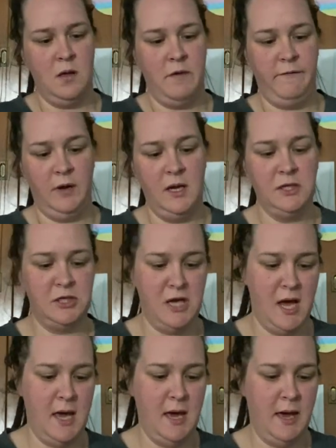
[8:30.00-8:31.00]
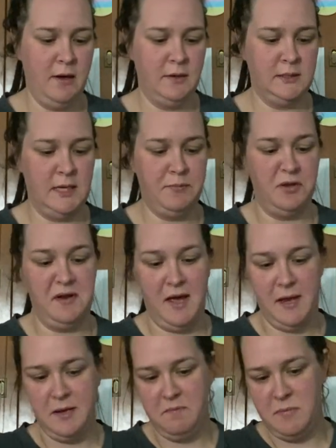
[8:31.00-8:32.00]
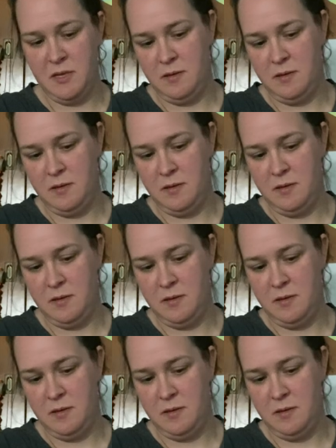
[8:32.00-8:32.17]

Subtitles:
for each knot. I double knot them,